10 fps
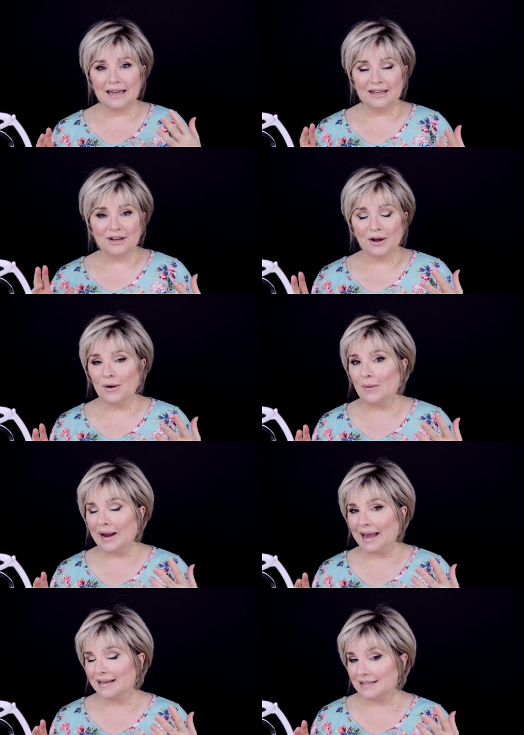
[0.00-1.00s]
you know,
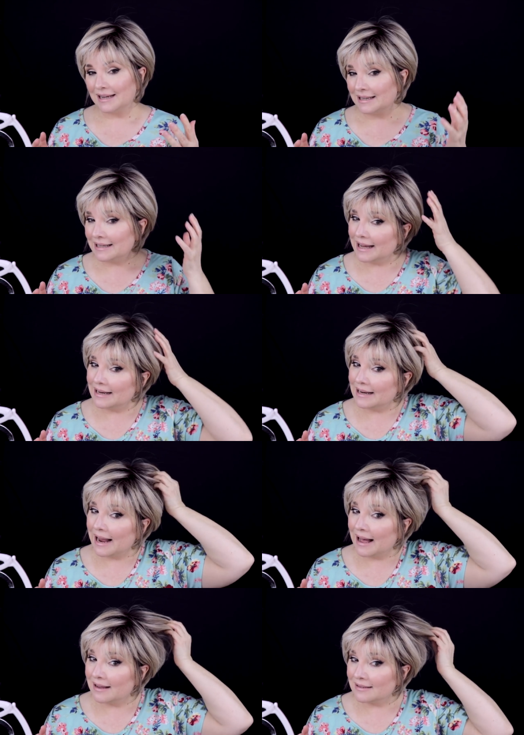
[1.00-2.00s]
and, and yet it
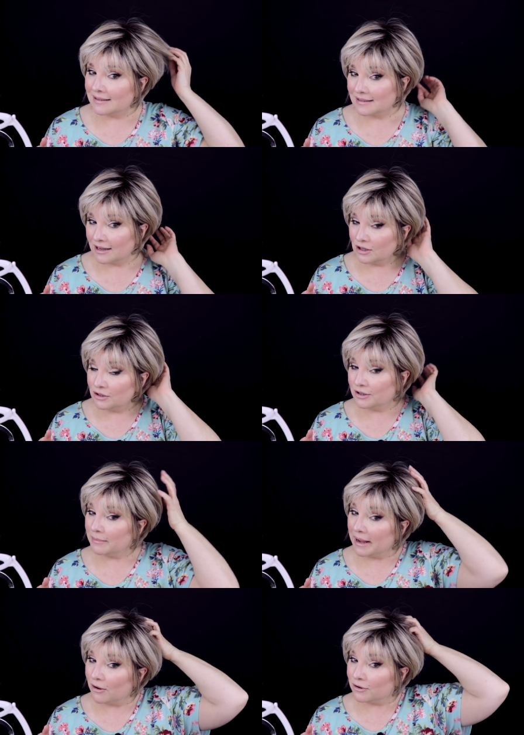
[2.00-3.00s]
has a good
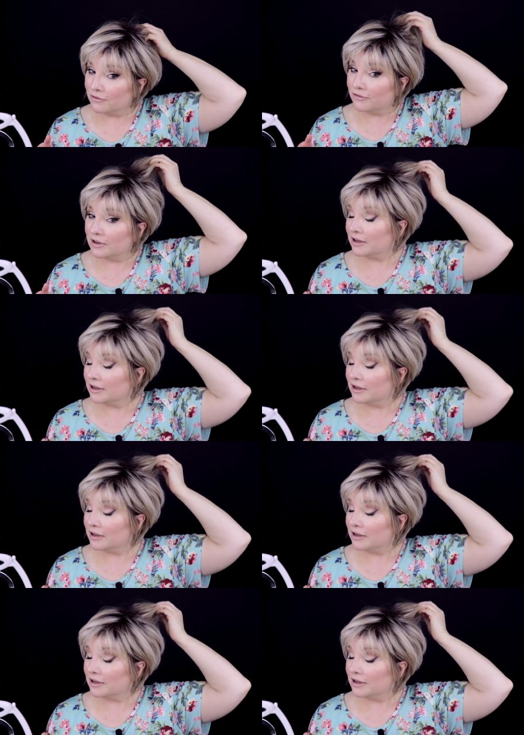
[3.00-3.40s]
amount of,